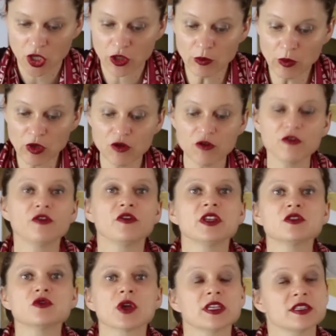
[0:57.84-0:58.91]
The move
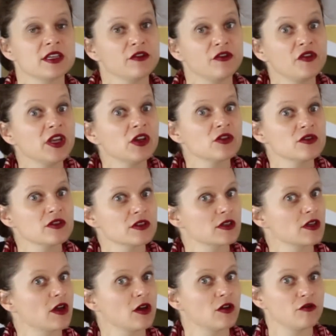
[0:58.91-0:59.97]
is raising fears
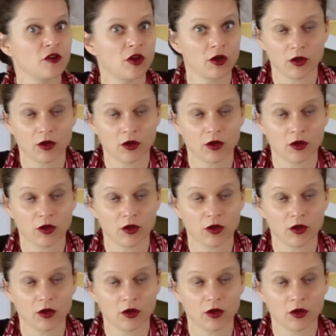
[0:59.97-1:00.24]
of